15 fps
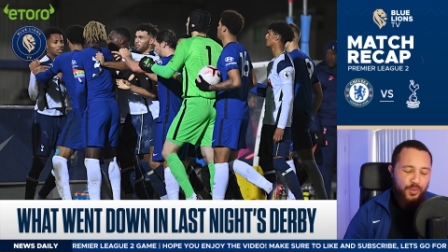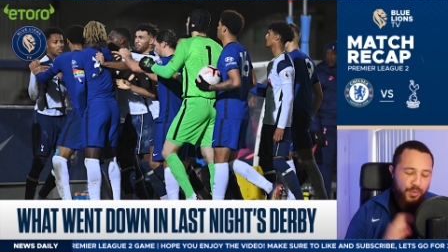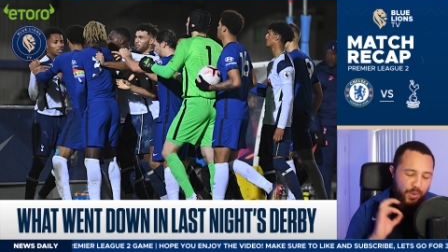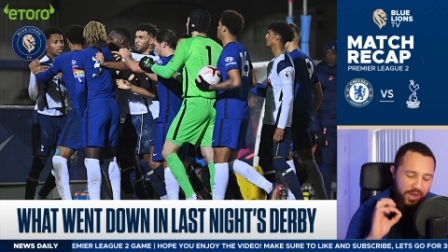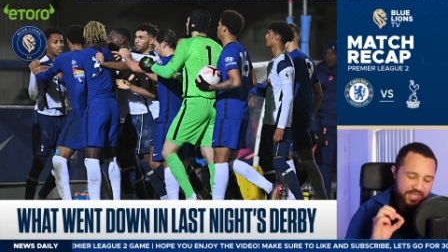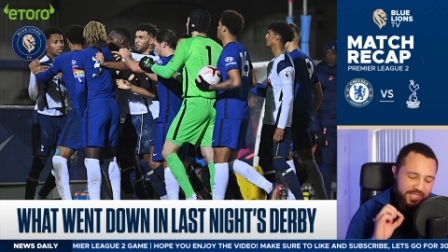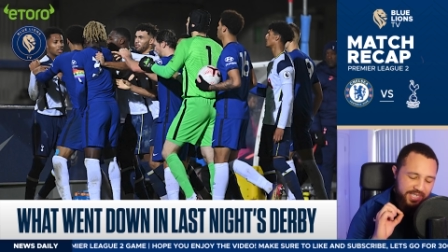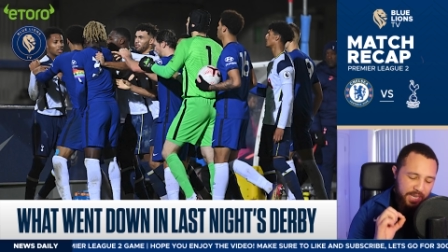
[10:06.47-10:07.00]

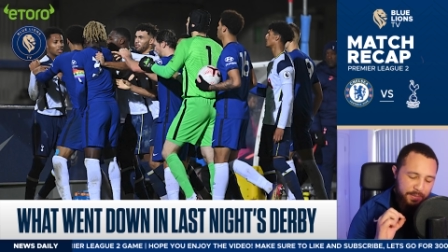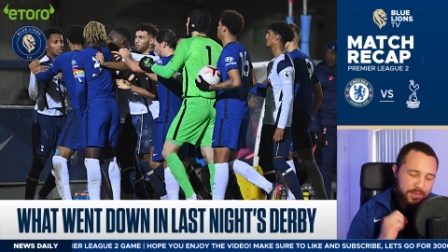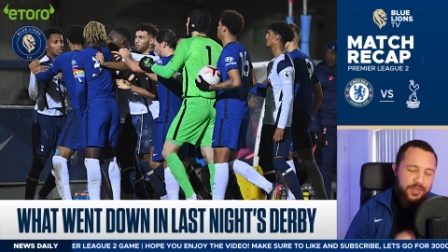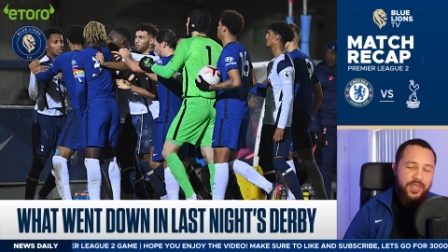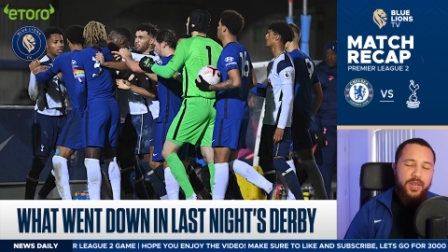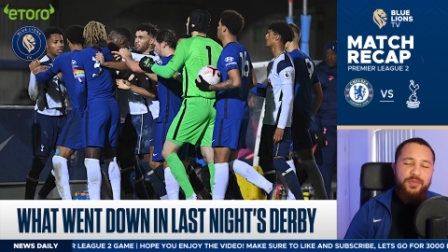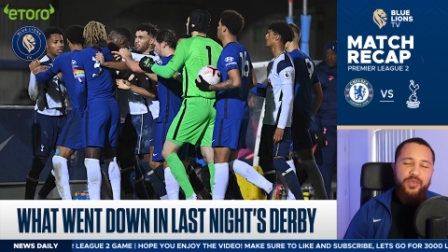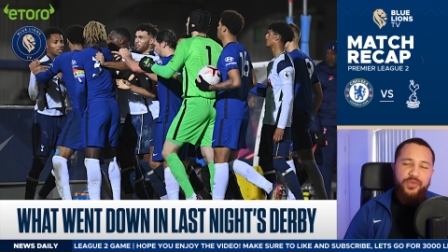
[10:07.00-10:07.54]
one team was
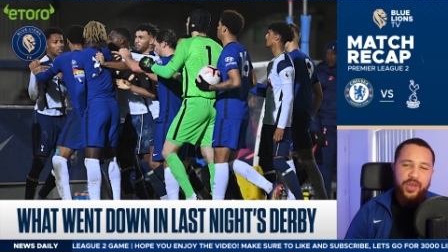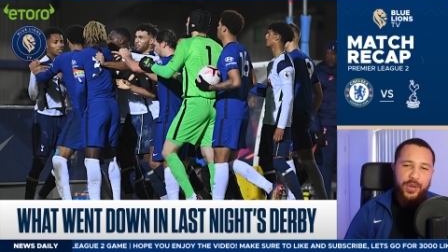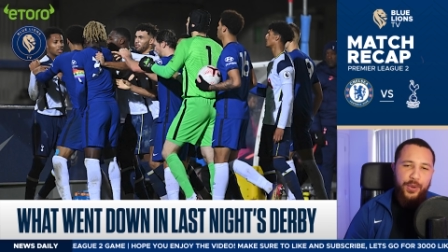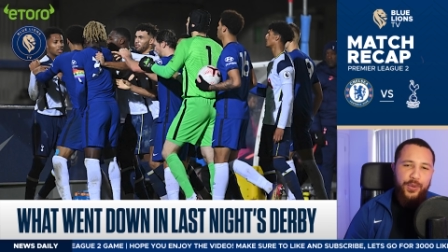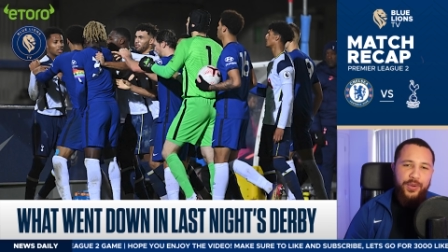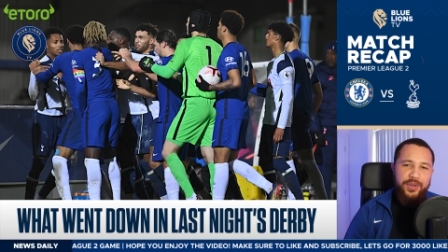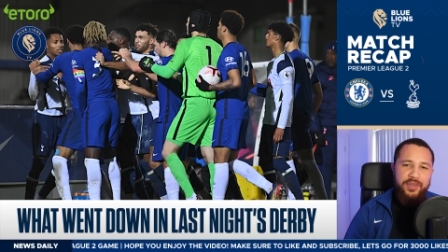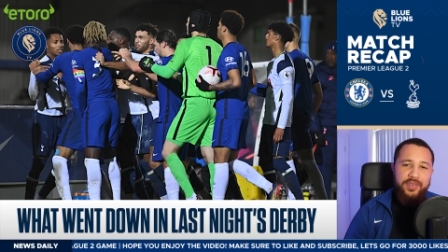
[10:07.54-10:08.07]
going to
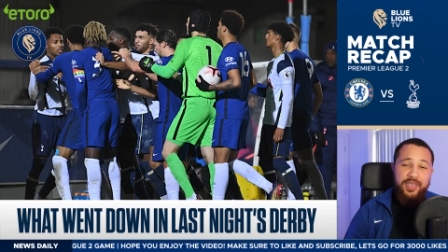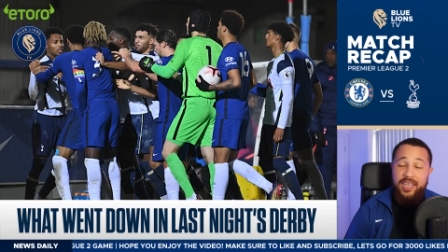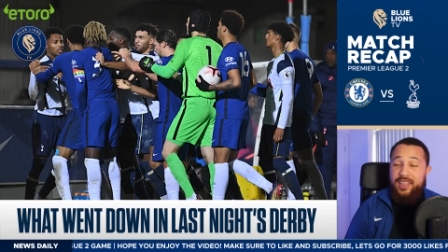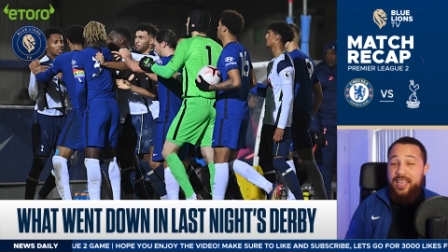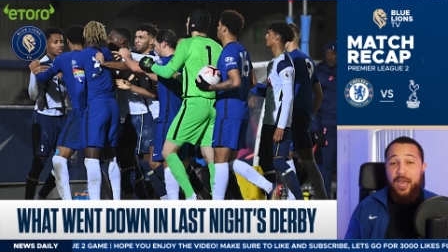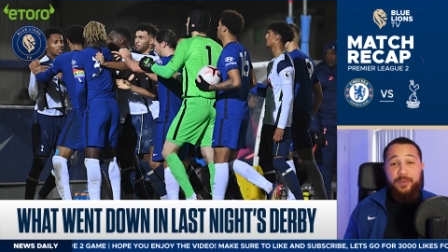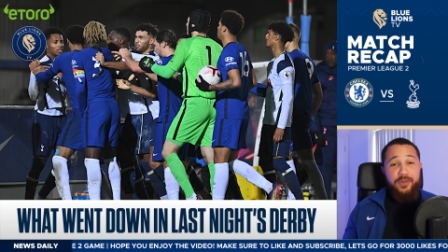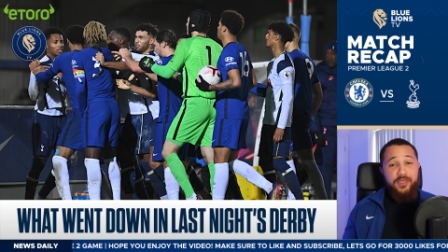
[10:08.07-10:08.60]
prevail,
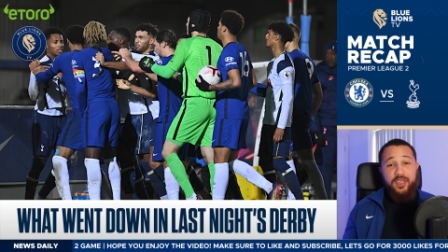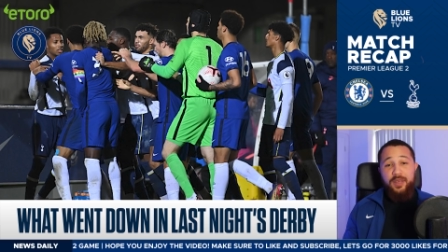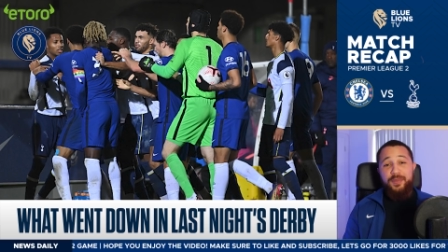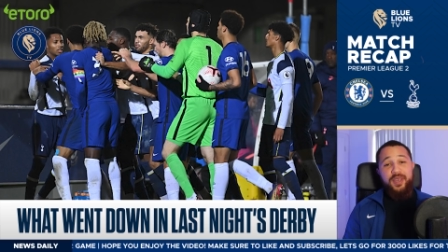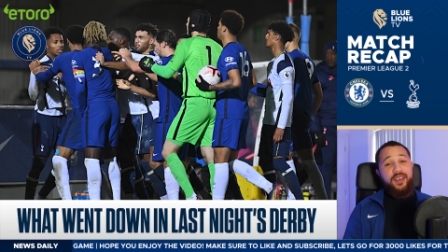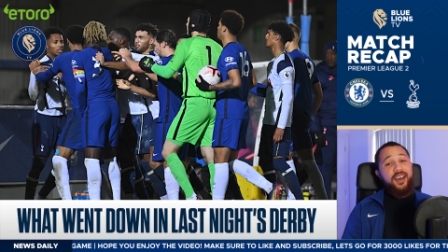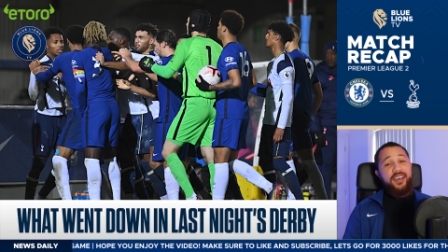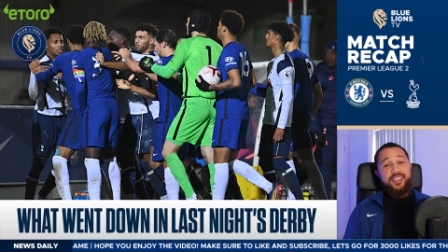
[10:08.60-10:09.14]
and that was going
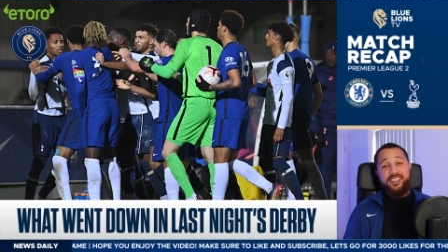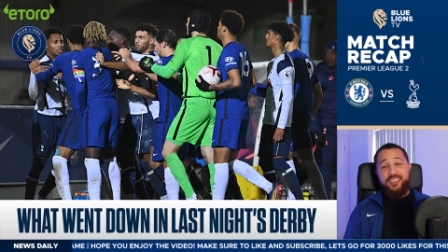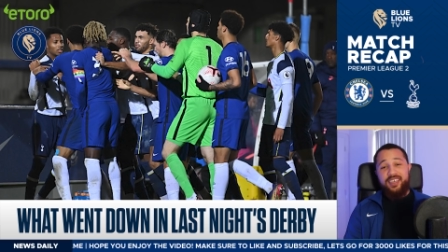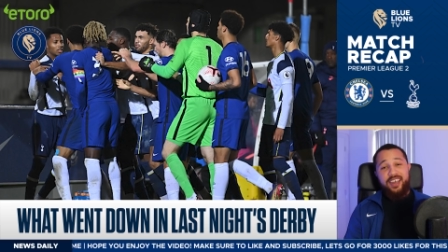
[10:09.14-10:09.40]
to be us.